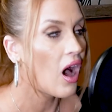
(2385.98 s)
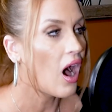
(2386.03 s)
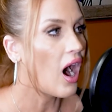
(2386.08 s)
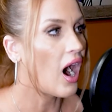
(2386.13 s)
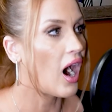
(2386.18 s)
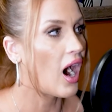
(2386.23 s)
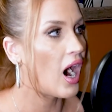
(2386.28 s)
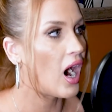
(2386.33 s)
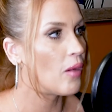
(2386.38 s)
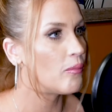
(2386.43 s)

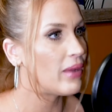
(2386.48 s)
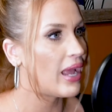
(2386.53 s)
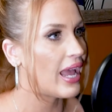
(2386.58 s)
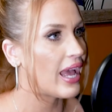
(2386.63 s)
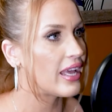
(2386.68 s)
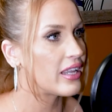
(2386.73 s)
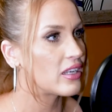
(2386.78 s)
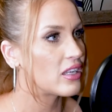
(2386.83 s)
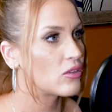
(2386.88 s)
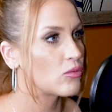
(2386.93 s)

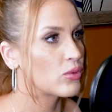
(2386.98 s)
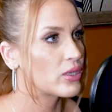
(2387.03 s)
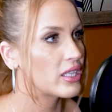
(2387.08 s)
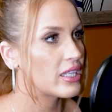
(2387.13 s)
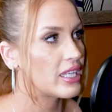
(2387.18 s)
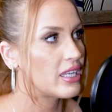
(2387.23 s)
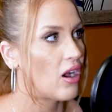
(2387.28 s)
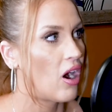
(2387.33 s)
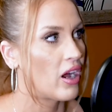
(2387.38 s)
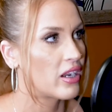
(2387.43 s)
And
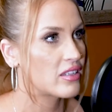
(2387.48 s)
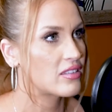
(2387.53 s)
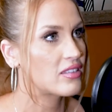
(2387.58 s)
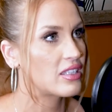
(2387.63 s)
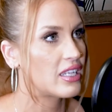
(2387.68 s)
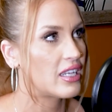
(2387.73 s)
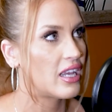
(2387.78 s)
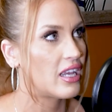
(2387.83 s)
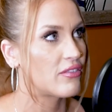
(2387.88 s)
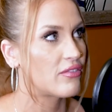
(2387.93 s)
really,
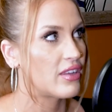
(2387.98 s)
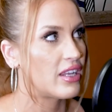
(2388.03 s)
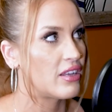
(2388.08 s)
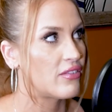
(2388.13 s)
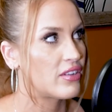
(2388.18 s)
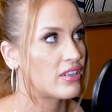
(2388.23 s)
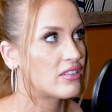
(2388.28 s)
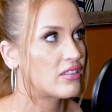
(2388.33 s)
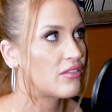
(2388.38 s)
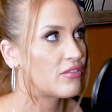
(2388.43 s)
honestly, if
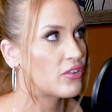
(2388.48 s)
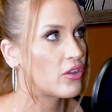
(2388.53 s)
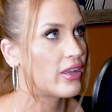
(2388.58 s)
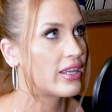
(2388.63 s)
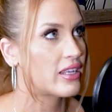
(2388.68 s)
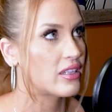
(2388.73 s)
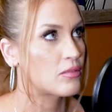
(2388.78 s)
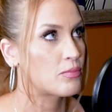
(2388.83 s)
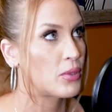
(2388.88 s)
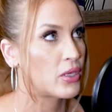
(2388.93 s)
it doesn't feel
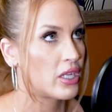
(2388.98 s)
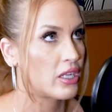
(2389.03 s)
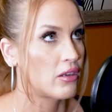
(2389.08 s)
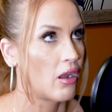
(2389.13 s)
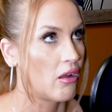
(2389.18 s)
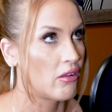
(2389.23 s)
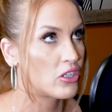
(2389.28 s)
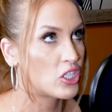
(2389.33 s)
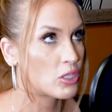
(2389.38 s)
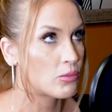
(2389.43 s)
like it's putting
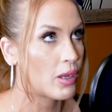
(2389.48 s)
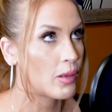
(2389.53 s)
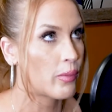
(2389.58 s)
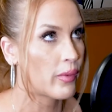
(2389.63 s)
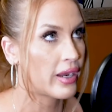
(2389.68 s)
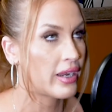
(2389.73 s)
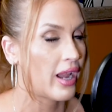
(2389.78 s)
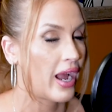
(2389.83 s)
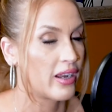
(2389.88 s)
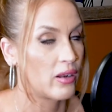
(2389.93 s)
knowledge in my
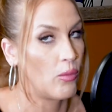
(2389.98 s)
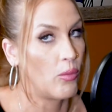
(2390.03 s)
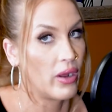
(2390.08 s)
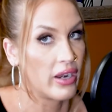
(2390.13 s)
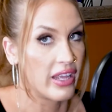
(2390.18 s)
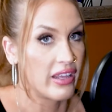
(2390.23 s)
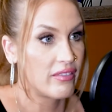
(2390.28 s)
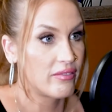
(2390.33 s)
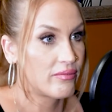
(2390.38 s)
brain, I don't want it.